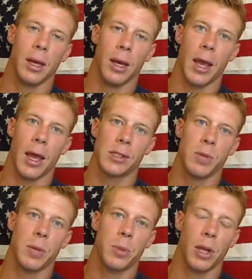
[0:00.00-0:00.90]
Had
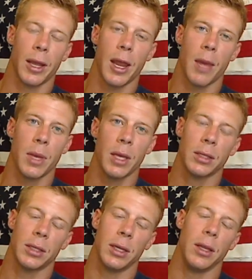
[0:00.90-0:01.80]
some people looking at me.
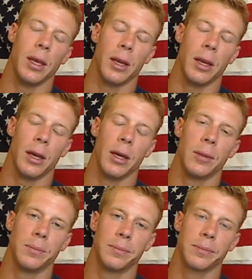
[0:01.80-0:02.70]
And then
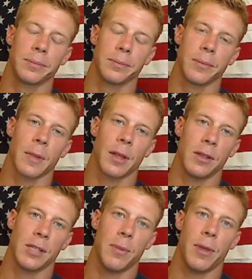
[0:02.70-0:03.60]

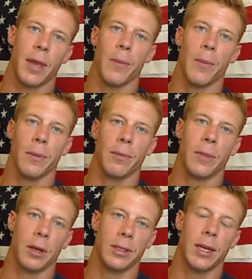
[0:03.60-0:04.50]
the same thing happened.
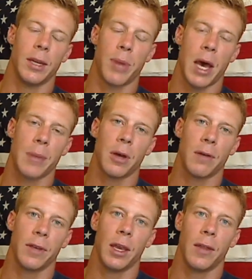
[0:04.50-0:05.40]
The tendon popped
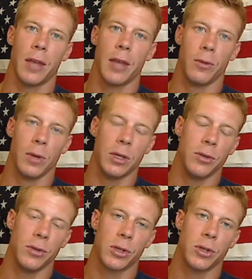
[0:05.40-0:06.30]
off again. They had to
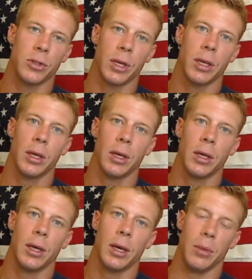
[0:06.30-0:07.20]
redo the surgery.
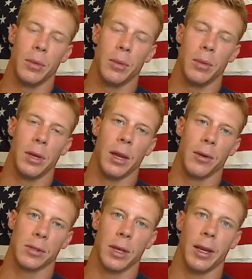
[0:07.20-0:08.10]
And
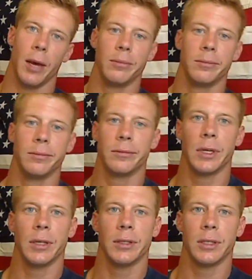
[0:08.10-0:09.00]
I was laid up
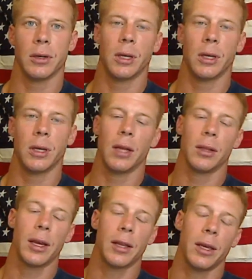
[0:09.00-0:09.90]
until
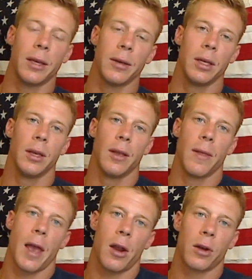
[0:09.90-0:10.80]
luckily
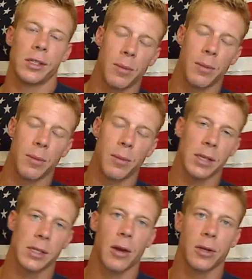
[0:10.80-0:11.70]
I had already signed my
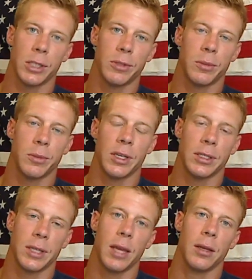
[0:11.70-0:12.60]
scholarship to Murray
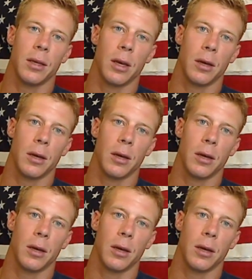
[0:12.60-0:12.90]
State